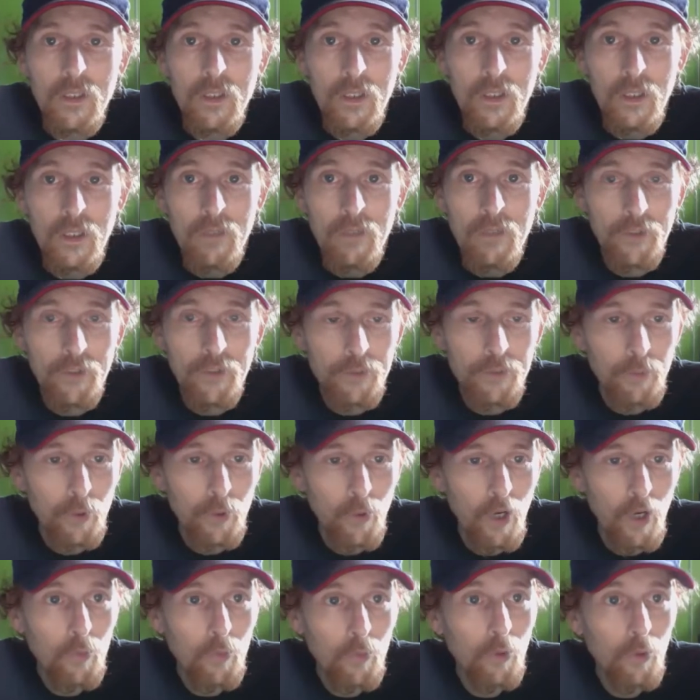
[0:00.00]
Facebook, Rock
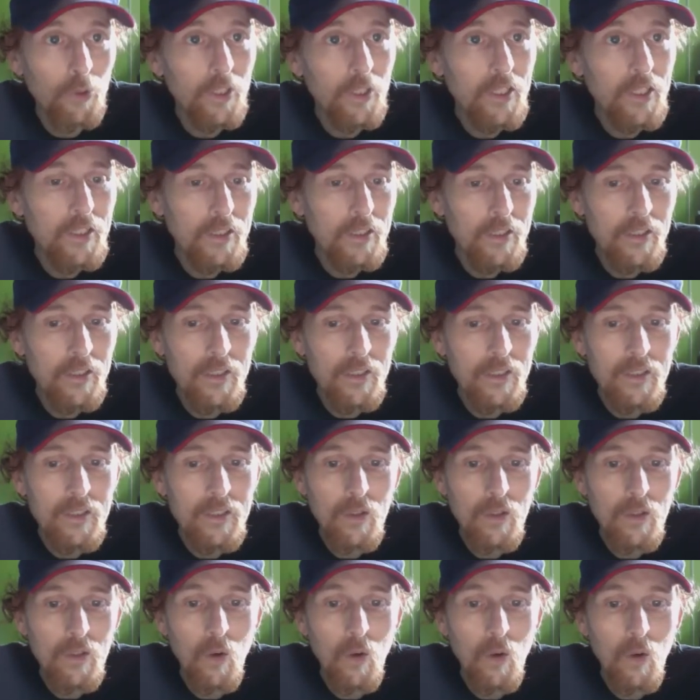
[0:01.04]
and Roll Canada,
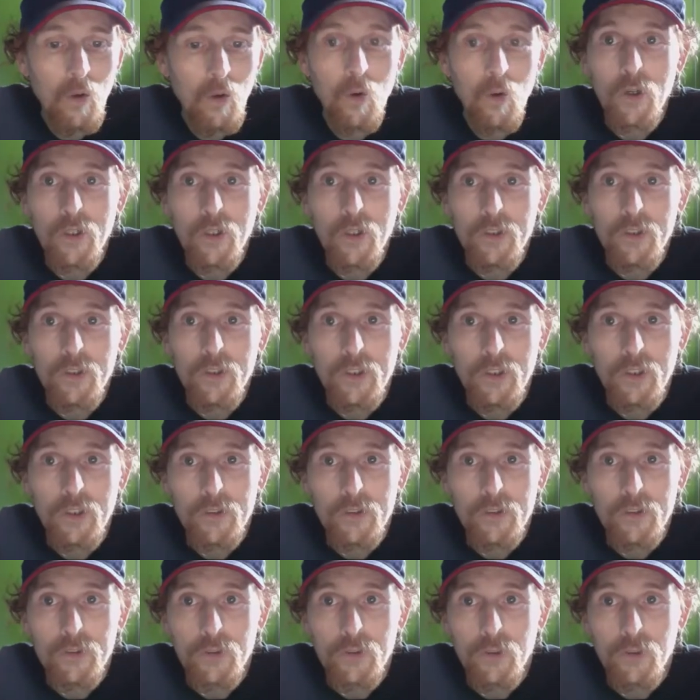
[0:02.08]
or you can also